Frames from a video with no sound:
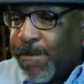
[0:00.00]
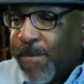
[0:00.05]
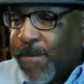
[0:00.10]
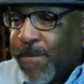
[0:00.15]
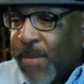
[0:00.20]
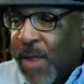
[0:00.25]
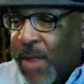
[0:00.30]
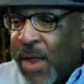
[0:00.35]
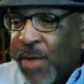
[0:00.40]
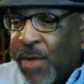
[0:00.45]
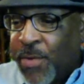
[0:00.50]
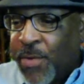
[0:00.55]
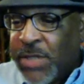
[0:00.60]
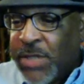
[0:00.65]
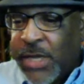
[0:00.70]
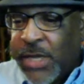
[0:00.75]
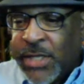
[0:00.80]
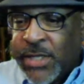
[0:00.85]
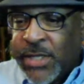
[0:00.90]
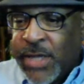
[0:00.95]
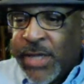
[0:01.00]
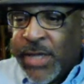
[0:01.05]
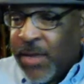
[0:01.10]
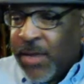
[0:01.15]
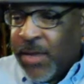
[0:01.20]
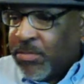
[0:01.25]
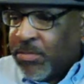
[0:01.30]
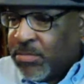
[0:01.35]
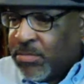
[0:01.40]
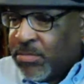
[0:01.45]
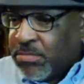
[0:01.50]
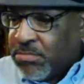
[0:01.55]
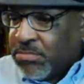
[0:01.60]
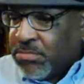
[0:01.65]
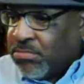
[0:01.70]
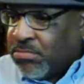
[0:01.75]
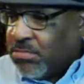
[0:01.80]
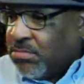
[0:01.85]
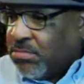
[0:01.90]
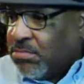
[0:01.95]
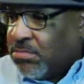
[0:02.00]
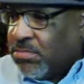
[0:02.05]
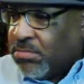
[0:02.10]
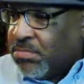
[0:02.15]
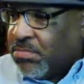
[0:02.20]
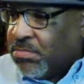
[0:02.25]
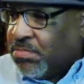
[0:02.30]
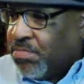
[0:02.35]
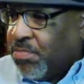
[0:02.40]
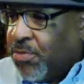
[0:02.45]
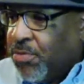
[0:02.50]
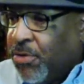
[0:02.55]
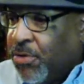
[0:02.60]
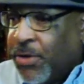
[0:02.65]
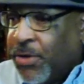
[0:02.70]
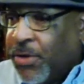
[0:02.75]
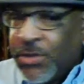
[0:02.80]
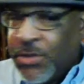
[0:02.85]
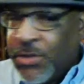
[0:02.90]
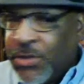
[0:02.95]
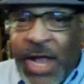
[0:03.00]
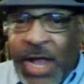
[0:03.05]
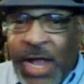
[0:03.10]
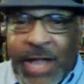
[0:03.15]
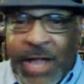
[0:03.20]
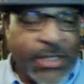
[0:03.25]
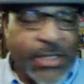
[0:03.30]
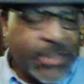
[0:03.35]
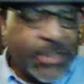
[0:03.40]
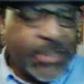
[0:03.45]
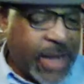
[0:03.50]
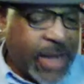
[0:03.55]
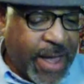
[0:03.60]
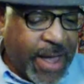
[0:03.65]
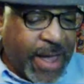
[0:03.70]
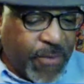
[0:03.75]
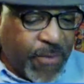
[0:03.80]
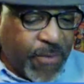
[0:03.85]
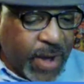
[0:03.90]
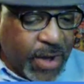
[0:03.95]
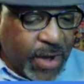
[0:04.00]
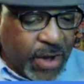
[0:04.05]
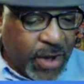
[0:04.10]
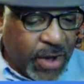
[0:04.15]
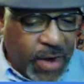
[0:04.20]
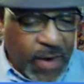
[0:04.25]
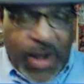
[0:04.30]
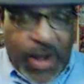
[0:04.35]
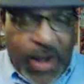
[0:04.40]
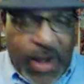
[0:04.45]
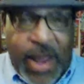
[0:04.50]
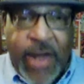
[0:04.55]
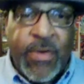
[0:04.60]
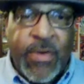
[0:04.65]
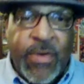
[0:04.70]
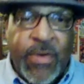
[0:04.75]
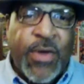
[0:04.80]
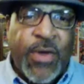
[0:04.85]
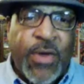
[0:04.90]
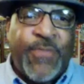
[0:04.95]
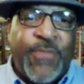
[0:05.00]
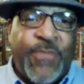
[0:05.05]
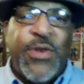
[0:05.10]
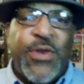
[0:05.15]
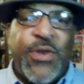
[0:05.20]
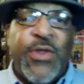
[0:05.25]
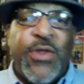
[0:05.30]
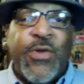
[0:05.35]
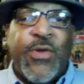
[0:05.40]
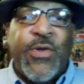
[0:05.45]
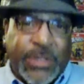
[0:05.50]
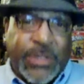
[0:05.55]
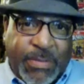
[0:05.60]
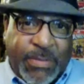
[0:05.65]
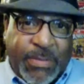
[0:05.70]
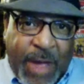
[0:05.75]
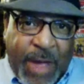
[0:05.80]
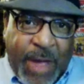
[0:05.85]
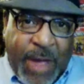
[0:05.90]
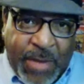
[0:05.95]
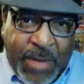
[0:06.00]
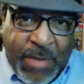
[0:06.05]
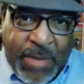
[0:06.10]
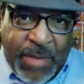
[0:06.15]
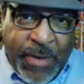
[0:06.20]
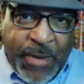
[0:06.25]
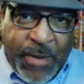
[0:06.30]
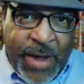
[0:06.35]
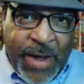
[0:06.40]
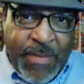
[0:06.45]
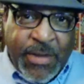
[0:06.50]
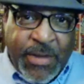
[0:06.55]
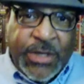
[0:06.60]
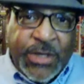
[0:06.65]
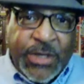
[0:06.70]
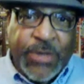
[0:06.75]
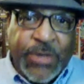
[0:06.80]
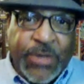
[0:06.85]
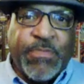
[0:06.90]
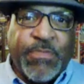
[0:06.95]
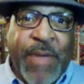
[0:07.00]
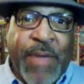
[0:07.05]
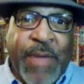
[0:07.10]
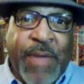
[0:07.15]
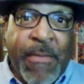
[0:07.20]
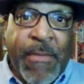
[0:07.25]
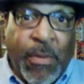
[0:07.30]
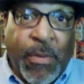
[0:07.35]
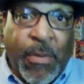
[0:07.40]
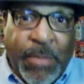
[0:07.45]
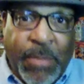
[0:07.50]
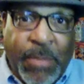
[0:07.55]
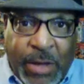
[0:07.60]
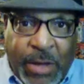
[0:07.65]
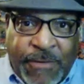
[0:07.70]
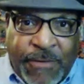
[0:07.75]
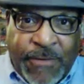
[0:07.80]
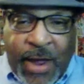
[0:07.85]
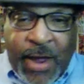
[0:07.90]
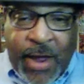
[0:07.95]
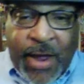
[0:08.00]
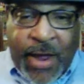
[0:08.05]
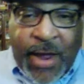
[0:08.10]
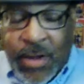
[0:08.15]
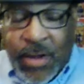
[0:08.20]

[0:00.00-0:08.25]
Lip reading: always like to pull little tchotchkes that I have around here, and I don't know if you knew this about me, but I'm a huge Batmobile fan,